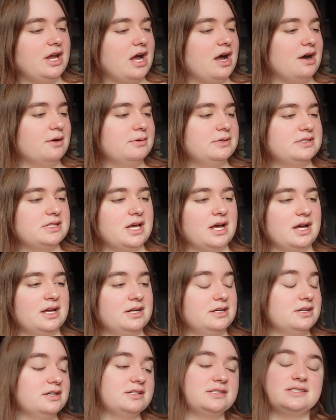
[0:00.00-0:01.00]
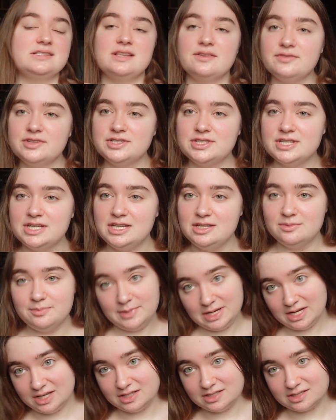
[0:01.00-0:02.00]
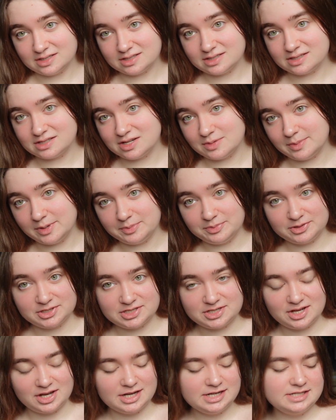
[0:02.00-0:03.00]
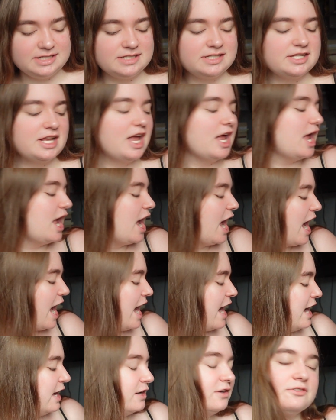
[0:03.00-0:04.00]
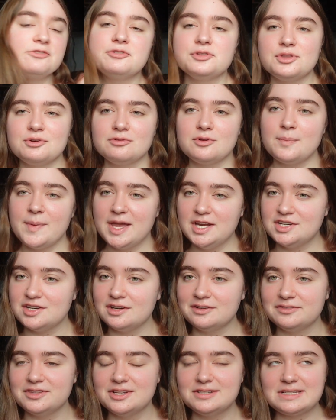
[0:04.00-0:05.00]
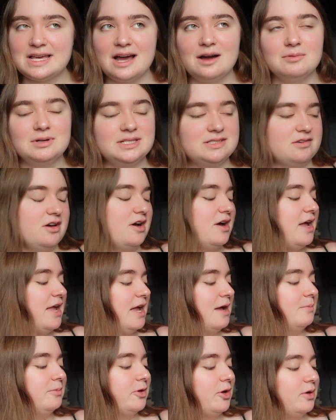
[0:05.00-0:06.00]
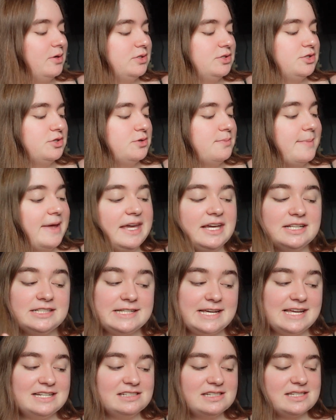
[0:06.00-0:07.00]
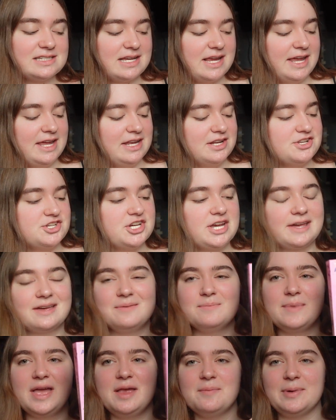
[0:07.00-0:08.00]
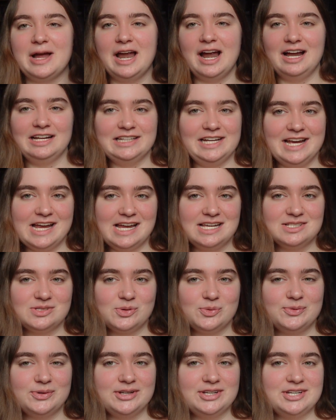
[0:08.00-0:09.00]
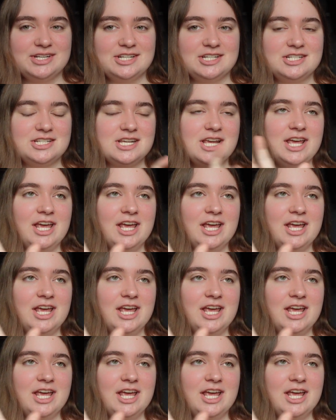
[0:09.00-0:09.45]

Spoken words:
hours and 17 minutes to be precise. And for the remainder of those hours, I am going to make a dent in Check and Mate by Ali Hazelwood.